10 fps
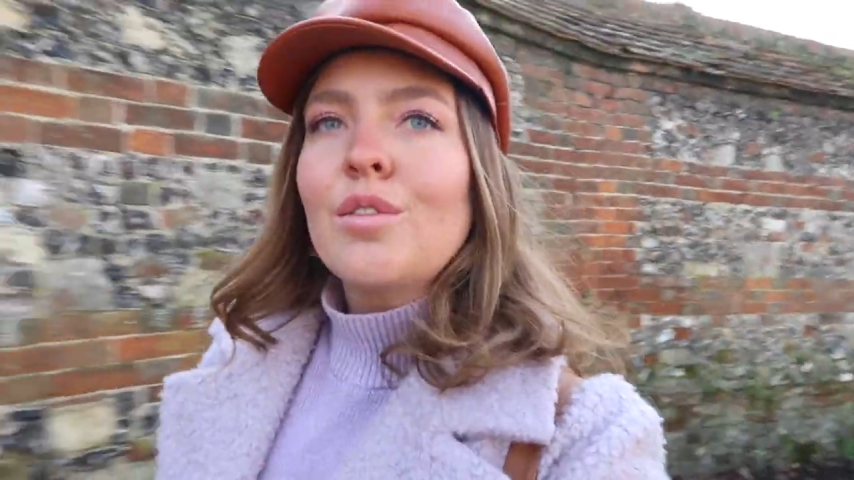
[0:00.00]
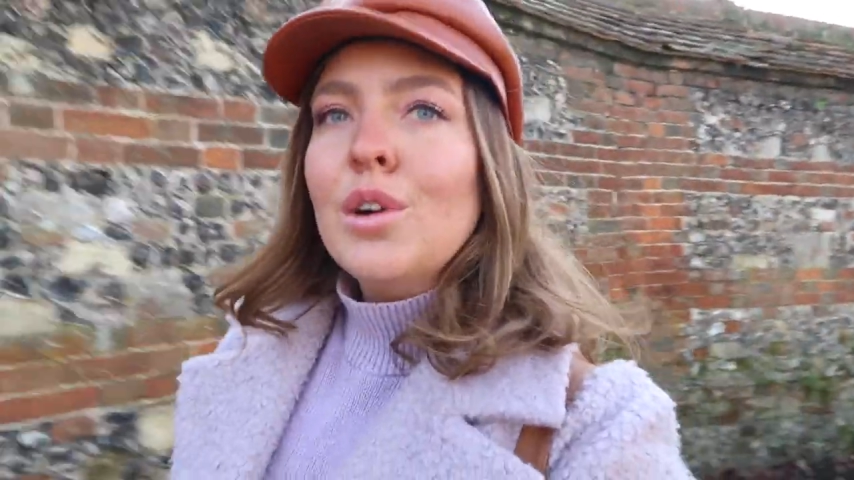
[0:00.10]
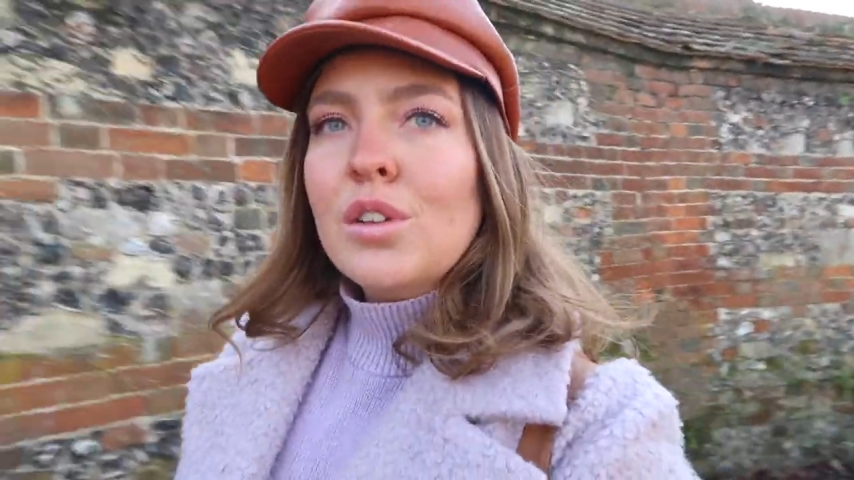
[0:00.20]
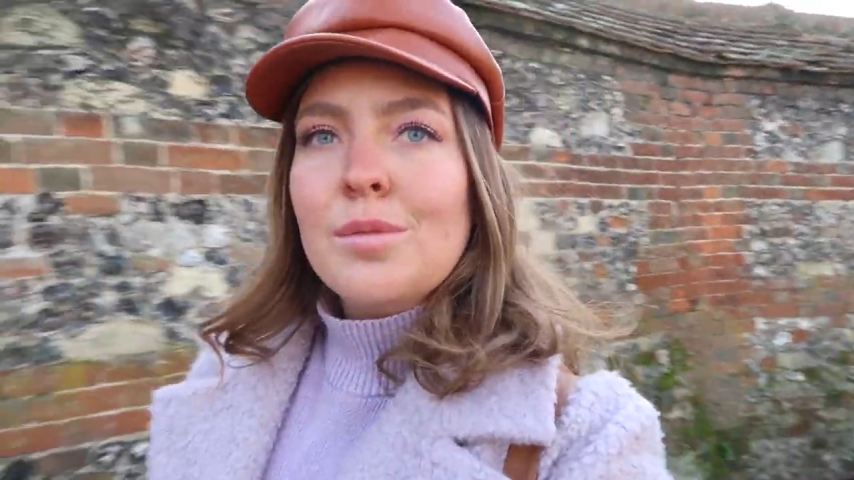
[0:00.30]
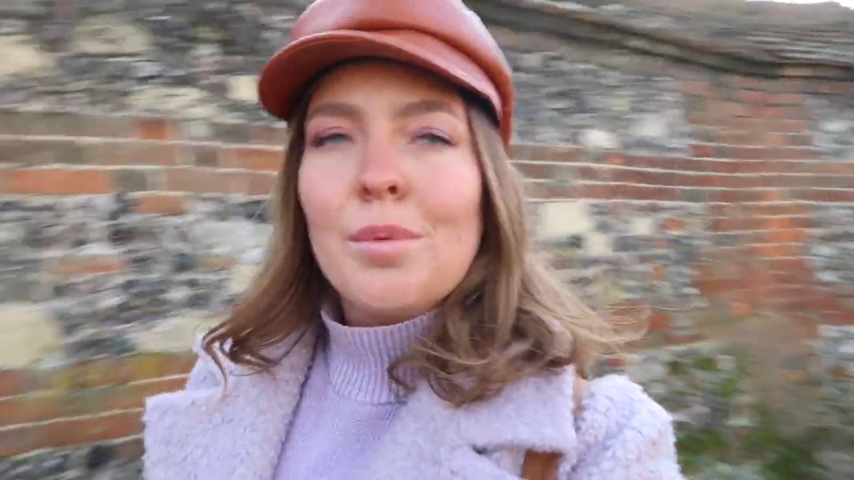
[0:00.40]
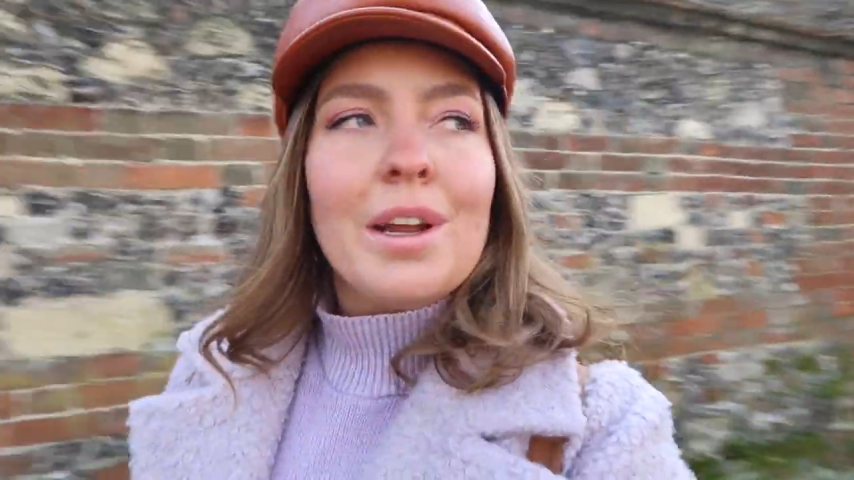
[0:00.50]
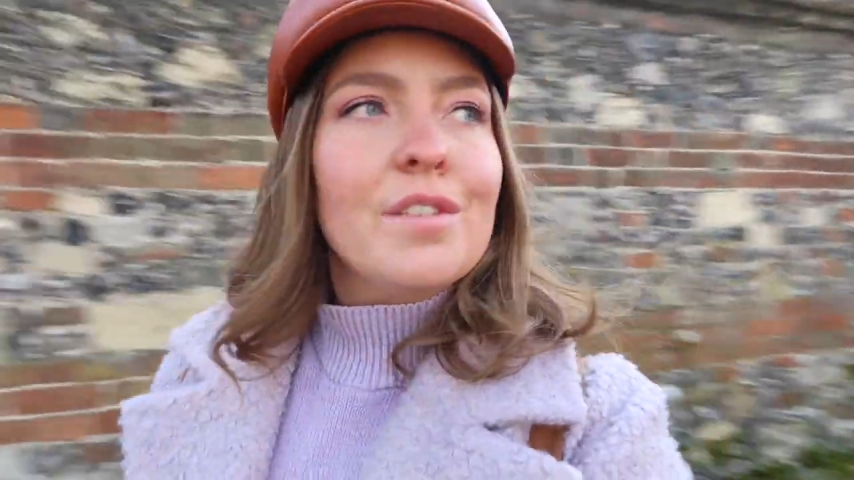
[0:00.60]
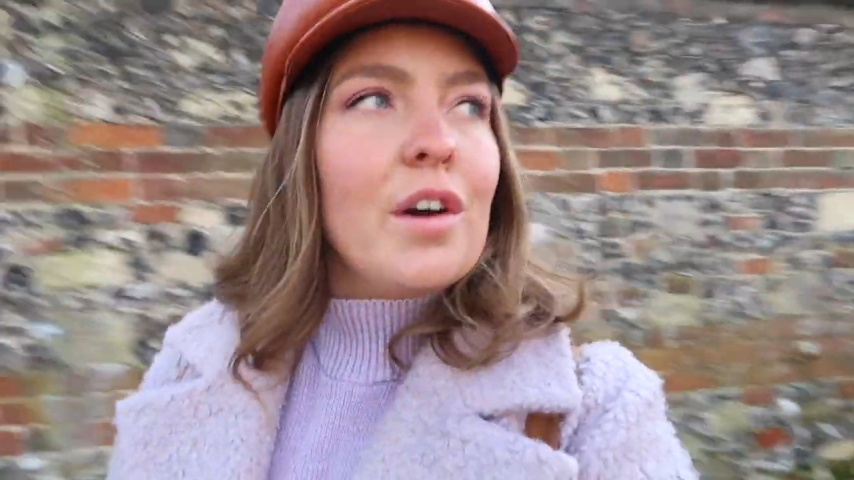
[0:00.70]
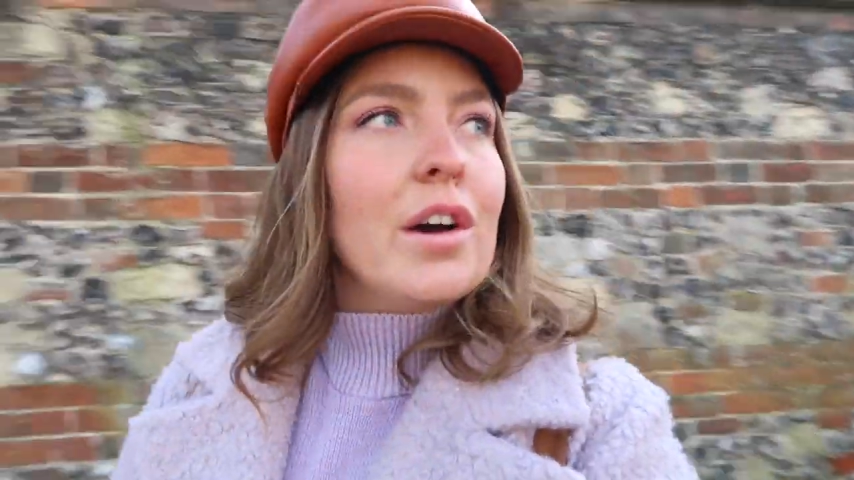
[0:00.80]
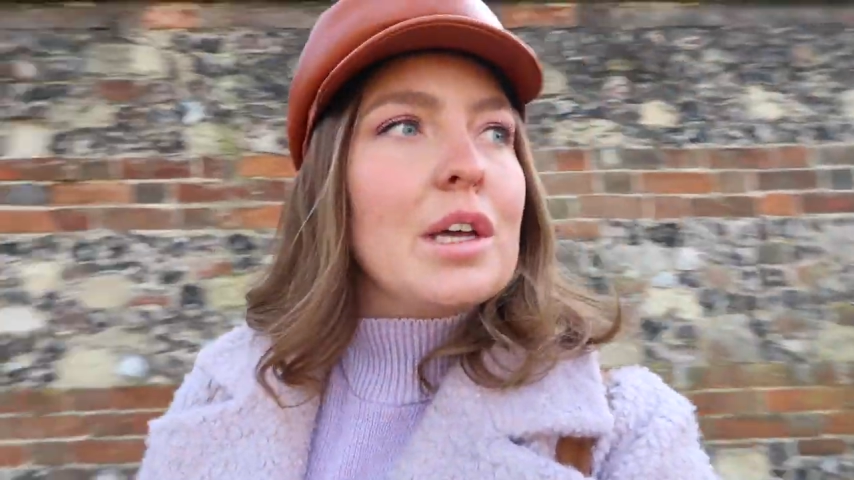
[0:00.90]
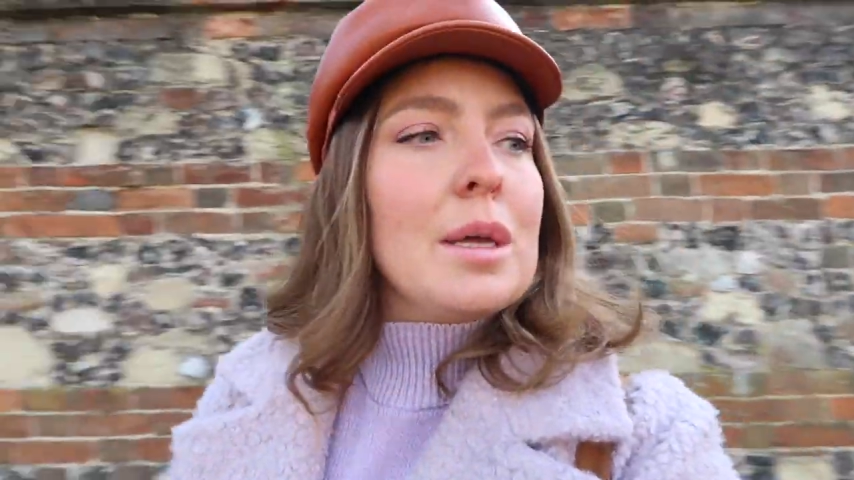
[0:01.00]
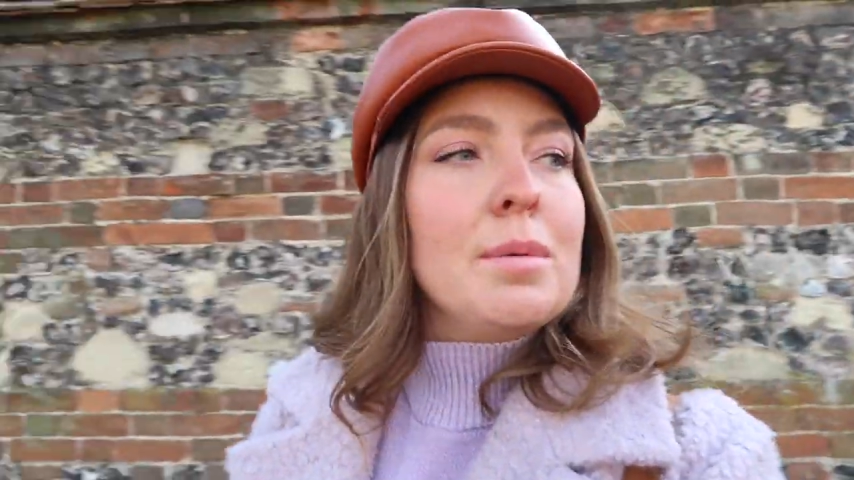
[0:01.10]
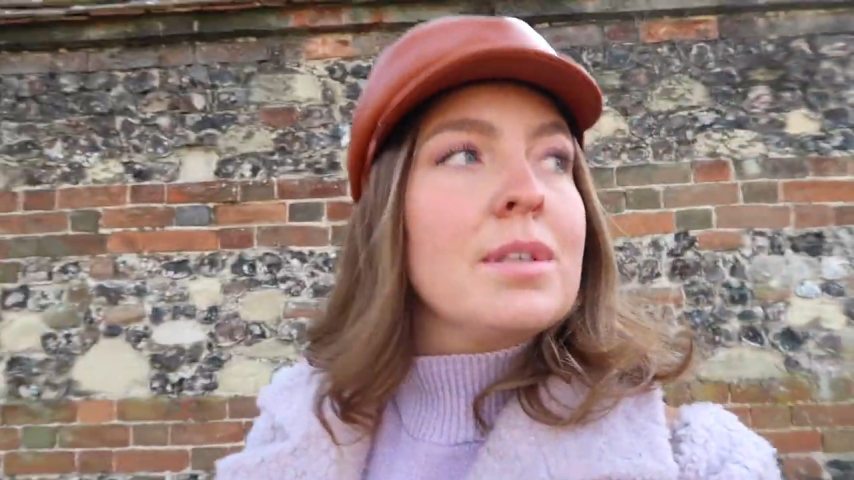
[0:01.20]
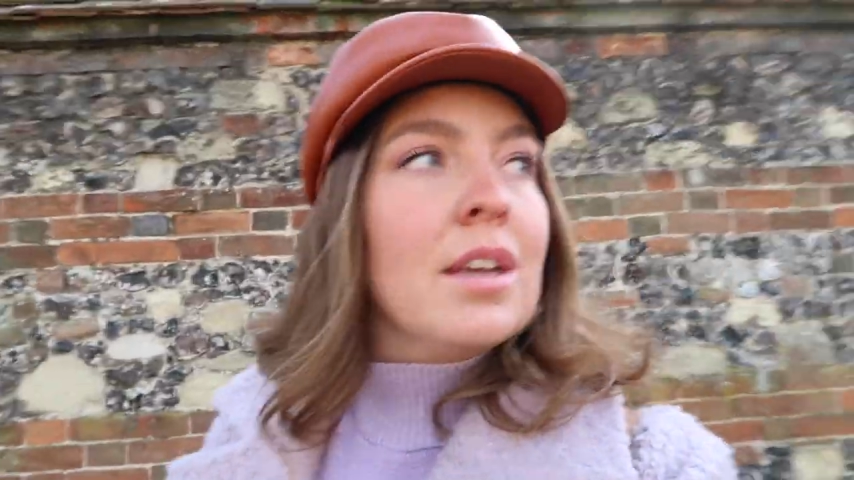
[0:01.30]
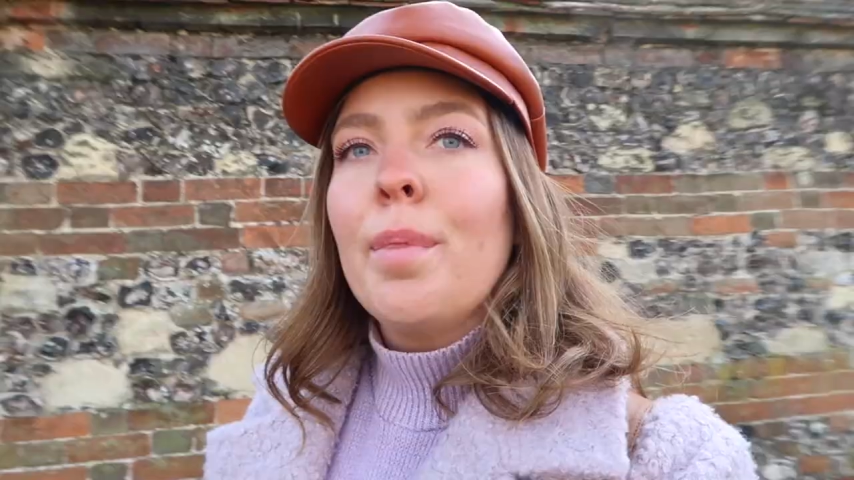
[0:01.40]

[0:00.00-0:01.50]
real spring vibes.